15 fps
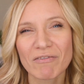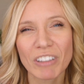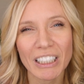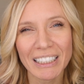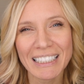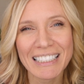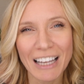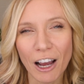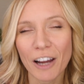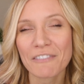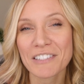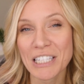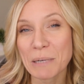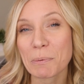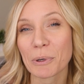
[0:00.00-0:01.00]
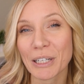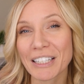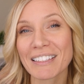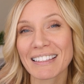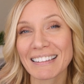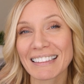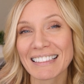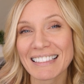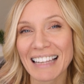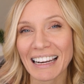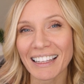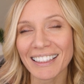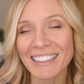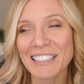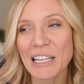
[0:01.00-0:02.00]
really dive deeper into the
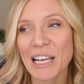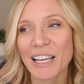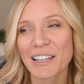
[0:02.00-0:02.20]
aesthetics.